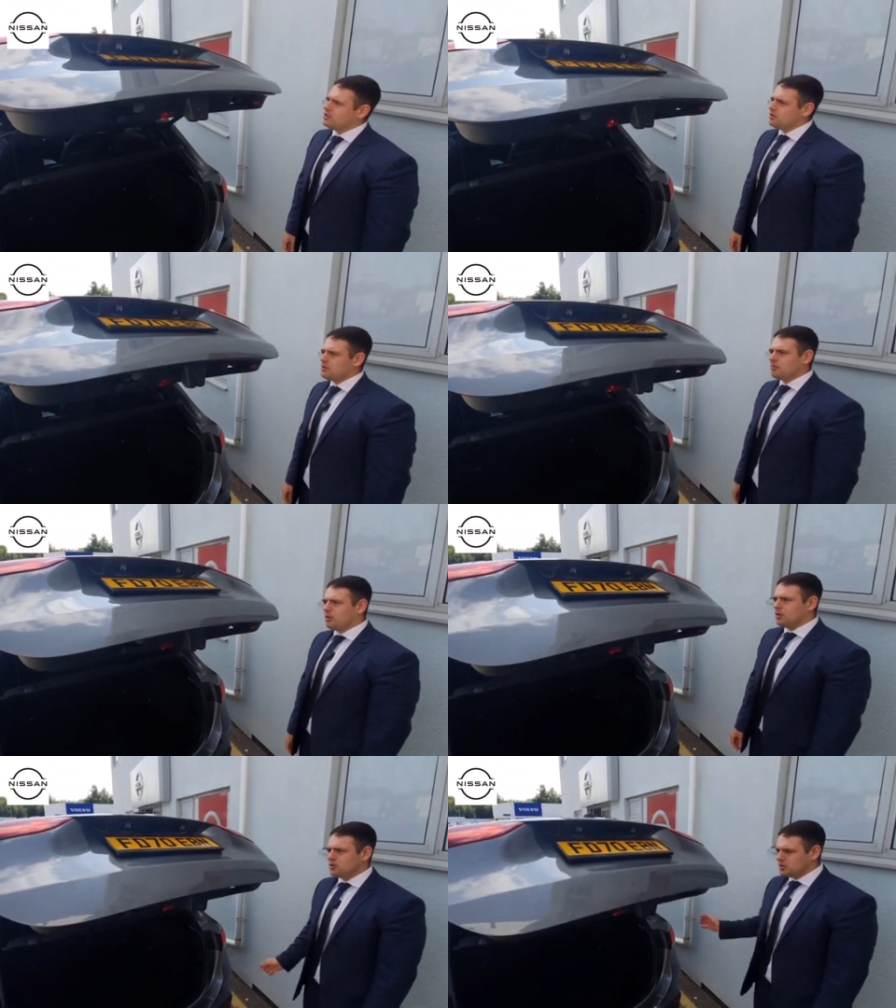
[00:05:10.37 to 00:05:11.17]
to use the
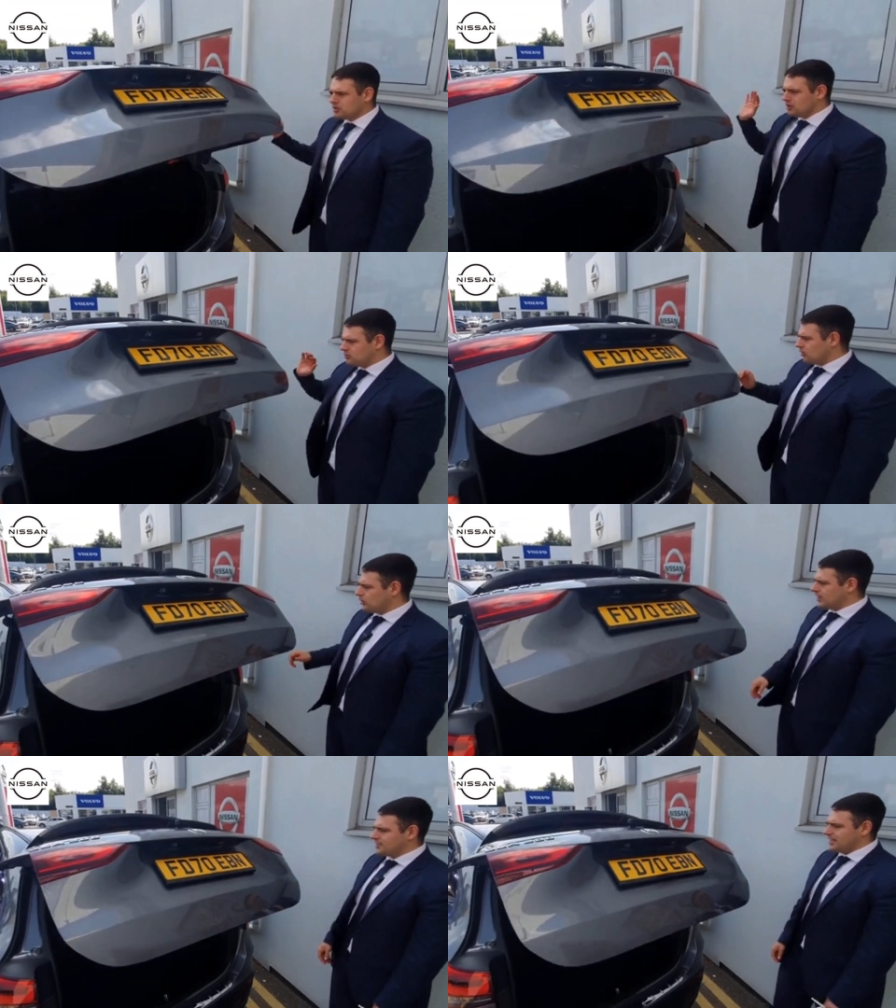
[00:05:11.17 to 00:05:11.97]
button just to
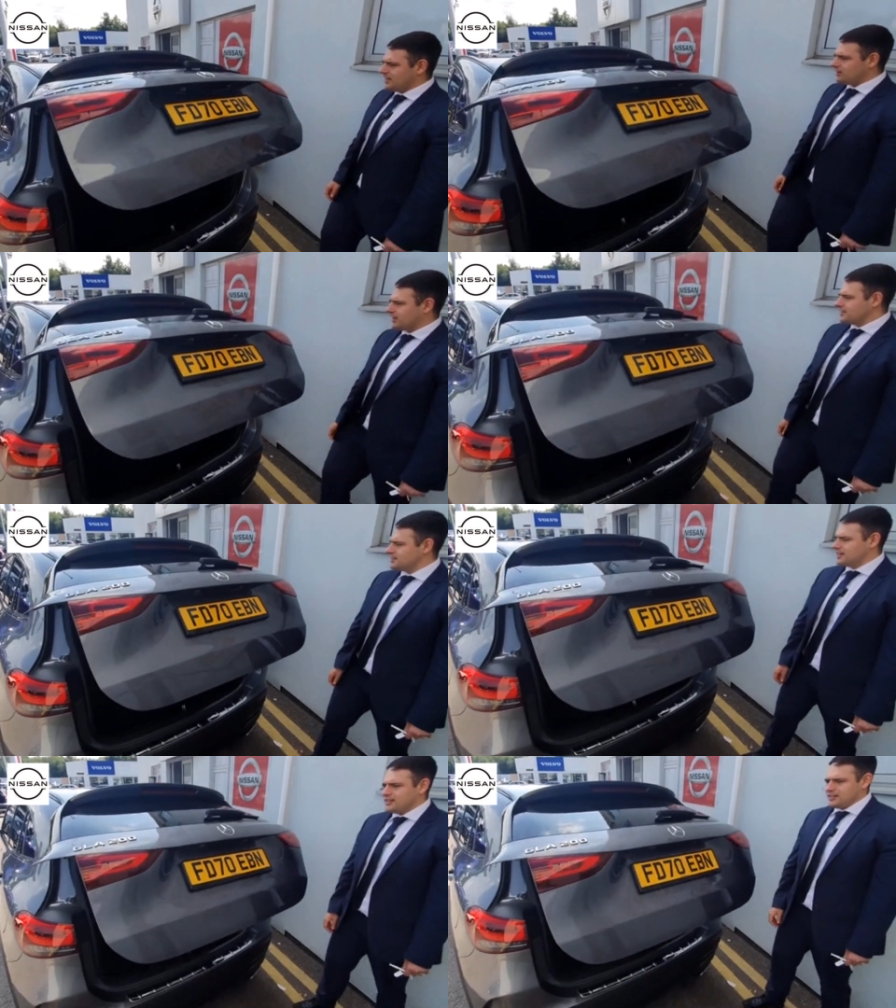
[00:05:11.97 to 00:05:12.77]
control that
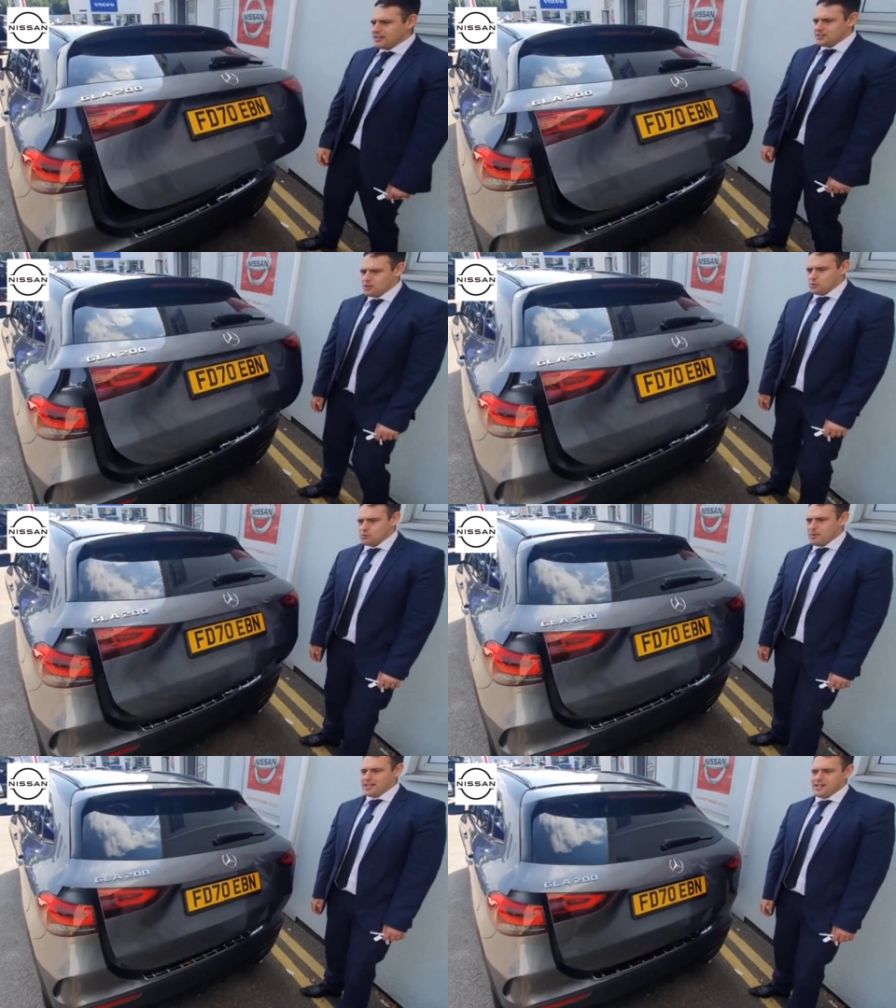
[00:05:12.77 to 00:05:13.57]
tailgate as it
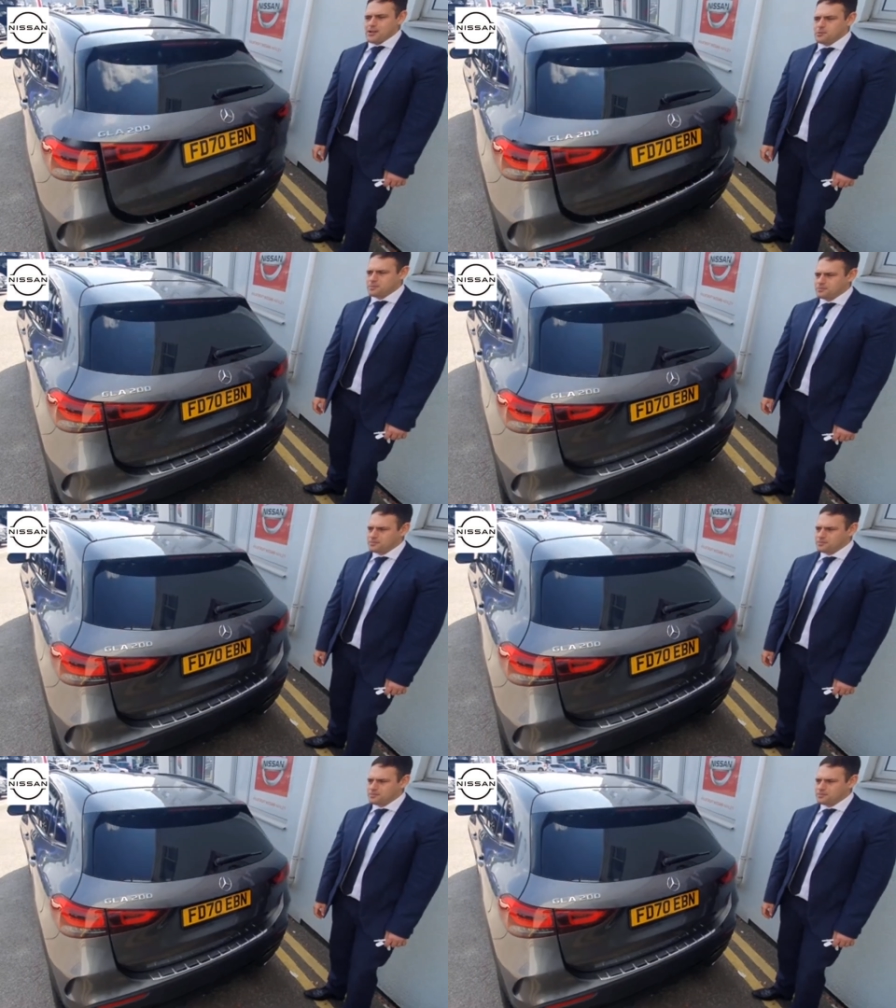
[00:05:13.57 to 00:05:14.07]
comes back down.